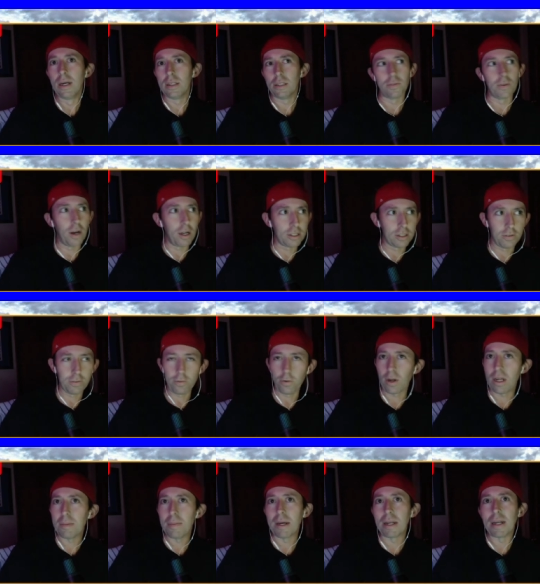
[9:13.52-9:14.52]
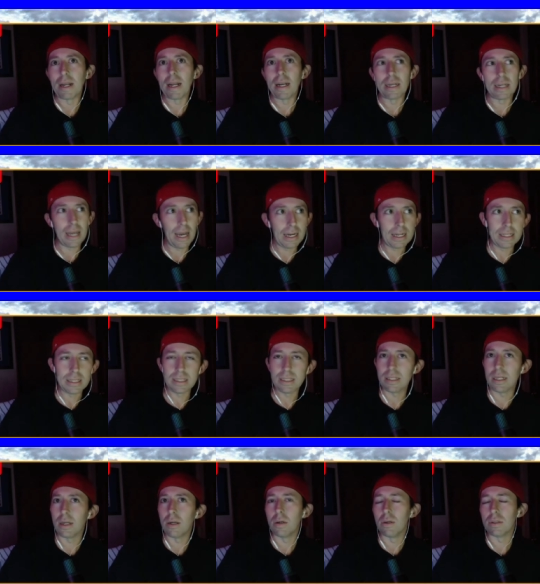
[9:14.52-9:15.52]
devonta freeman and kenny
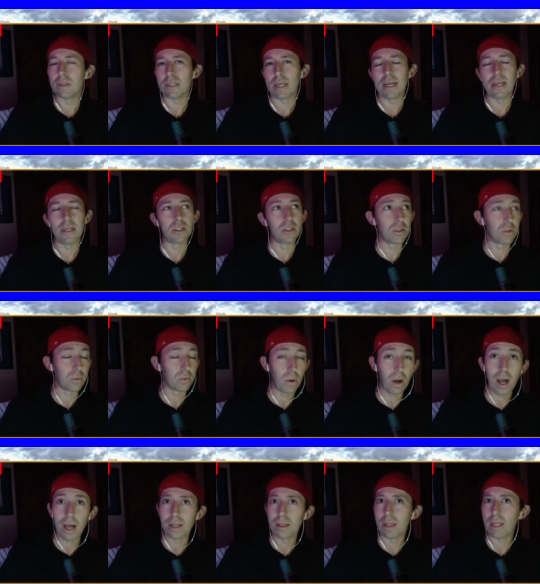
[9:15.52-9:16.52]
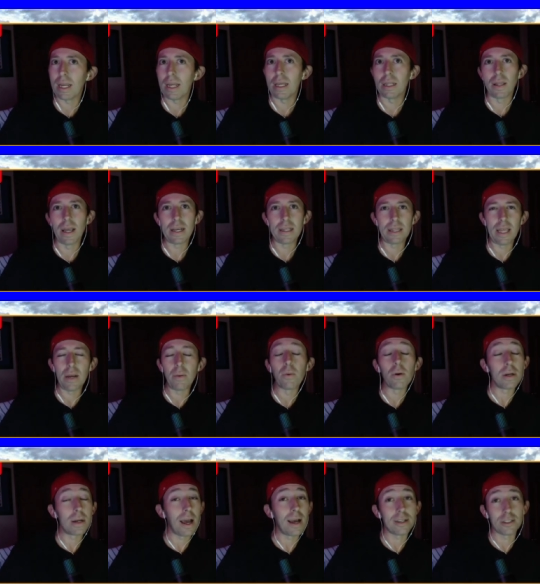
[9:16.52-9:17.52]
stills and Deron lee like they
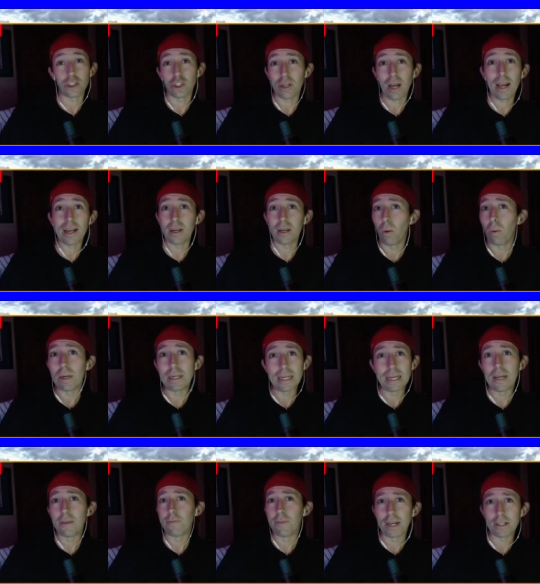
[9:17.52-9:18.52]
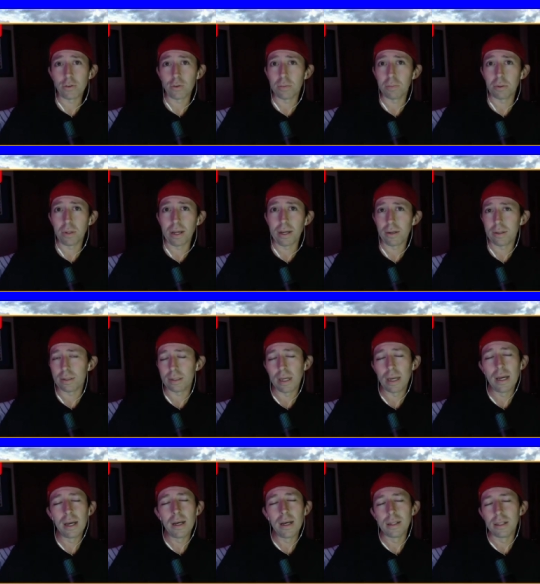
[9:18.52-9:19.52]
were not shy going to get veteran players
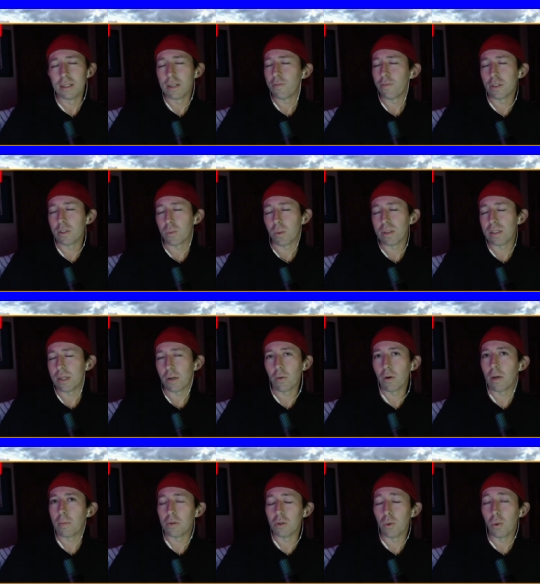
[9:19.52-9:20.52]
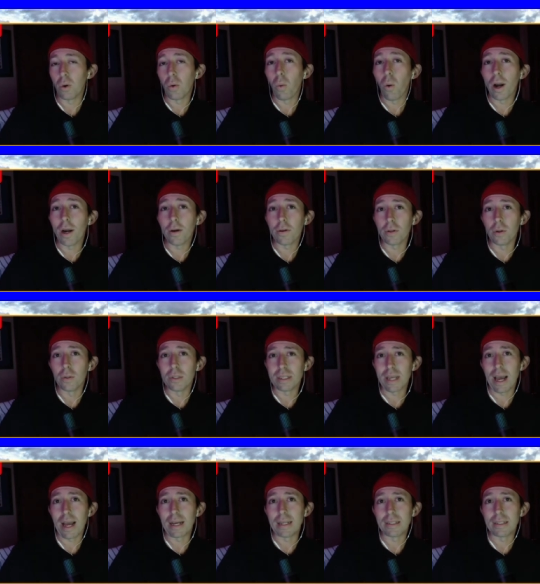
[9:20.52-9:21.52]
the difference mm-hmm. was they were able to acquire those
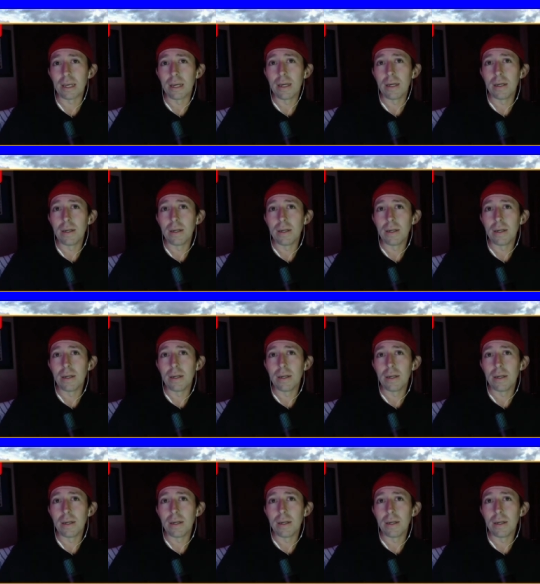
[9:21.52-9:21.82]
guys